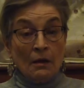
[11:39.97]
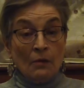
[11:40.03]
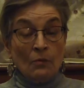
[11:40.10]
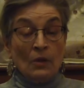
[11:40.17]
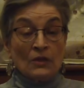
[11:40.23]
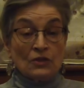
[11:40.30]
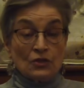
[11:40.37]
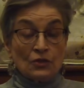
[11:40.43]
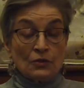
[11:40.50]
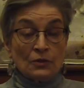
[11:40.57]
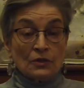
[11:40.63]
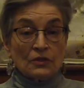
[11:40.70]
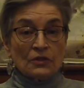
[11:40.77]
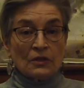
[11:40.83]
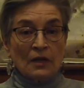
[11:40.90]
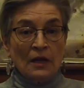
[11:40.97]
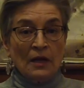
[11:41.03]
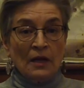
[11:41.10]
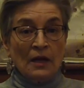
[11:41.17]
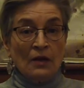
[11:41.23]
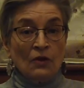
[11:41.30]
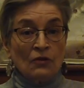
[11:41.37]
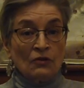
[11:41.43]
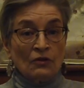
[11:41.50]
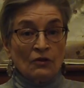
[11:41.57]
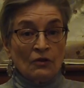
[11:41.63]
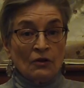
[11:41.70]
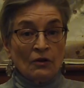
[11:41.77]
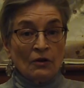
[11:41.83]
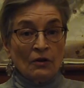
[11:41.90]
Was Jewish. And I looked at
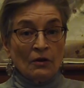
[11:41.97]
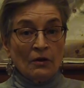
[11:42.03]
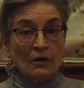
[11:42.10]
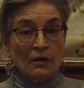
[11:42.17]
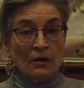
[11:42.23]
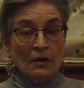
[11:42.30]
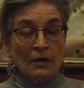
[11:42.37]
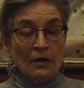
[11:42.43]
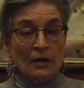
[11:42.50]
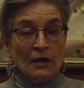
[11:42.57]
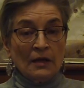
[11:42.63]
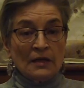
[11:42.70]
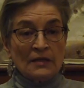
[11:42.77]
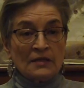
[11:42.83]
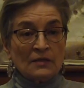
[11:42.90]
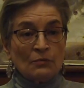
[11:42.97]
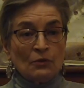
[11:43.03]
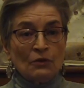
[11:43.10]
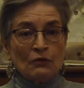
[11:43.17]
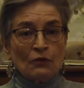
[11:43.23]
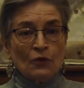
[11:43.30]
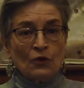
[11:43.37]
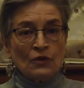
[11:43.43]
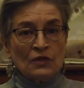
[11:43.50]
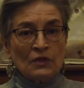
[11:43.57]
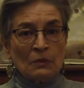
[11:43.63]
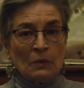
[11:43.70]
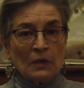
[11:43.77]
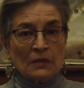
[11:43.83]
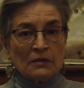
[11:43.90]
her and I said, but of course
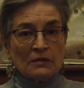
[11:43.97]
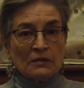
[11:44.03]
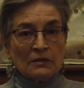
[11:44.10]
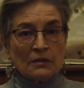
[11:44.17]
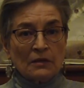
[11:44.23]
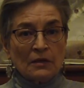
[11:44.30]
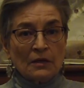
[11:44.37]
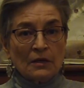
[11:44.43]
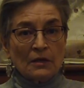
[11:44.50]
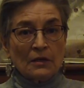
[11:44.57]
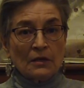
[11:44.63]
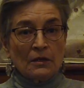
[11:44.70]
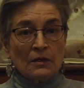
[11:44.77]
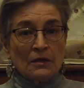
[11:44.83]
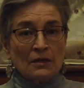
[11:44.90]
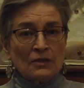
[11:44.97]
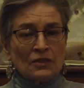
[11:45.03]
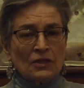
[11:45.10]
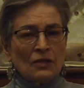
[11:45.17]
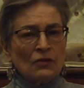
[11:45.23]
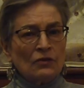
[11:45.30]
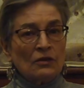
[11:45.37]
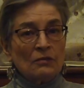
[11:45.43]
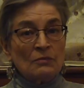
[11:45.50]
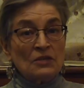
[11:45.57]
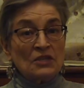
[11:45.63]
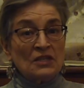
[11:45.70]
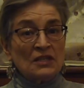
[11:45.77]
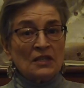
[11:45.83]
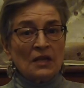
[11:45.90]
he was. She looked at me,
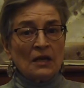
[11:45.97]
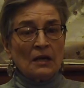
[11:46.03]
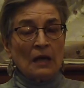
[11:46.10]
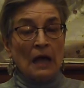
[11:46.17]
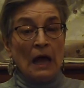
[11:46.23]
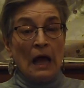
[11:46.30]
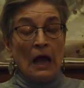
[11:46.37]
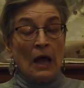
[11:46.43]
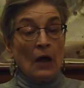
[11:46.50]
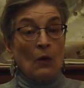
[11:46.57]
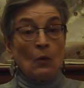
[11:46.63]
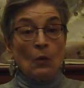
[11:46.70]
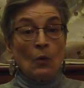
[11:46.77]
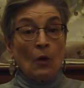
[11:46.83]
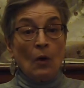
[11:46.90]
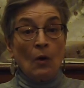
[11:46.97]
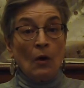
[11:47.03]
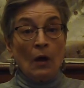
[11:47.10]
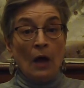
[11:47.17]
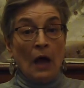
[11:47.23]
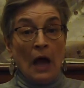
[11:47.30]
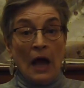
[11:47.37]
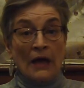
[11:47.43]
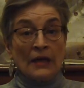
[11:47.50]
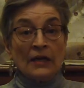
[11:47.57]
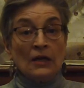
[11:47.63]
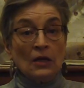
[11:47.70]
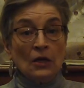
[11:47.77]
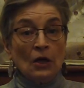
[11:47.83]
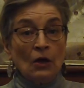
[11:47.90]
she said, I
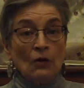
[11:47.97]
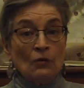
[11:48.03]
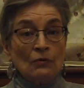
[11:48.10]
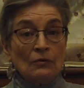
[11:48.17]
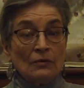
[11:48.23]
didn't know.